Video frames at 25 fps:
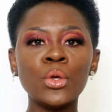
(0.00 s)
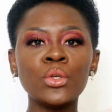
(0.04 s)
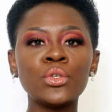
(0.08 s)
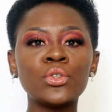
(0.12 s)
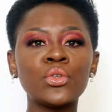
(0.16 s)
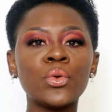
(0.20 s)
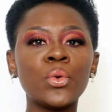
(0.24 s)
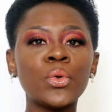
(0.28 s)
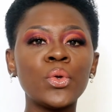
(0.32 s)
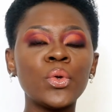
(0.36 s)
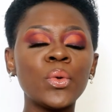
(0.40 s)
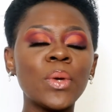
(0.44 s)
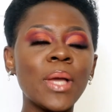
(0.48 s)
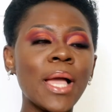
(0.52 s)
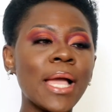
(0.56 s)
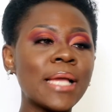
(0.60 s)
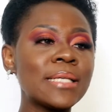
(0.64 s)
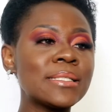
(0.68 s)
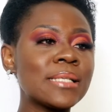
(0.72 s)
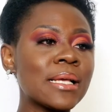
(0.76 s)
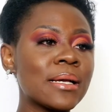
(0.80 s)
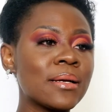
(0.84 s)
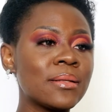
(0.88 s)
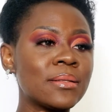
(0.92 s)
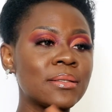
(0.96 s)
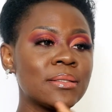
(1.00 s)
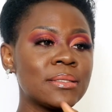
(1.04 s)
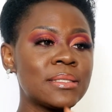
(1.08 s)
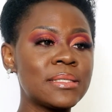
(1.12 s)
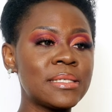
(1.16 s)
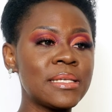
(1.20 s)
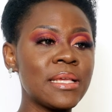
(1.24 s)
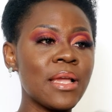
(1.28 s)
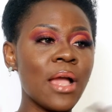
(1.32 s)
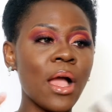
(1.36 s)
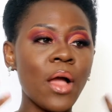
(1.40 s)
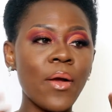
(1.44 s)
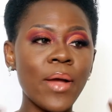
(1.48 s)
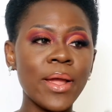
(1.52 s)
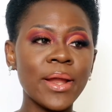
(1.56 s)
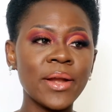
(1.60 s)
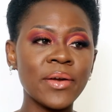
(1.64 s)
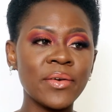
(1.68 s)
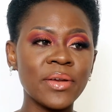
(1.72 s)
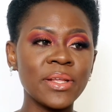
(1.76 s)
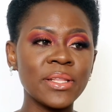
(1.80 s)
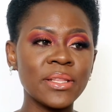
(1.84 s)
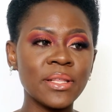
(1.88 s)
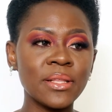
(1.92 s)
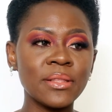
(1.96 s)
So you guys are gonna see how I
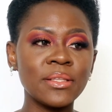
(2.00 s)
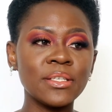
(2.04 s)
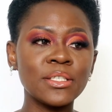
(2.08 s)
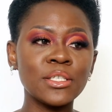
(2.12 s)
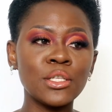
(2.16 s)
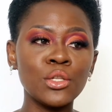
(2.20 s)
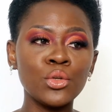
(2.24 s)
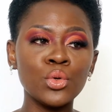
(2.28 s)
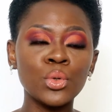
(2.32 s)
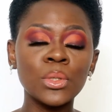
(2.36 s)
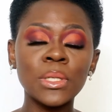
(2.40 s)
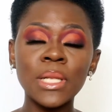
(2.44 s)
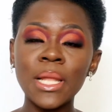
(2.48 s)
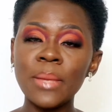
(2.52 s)
created this look.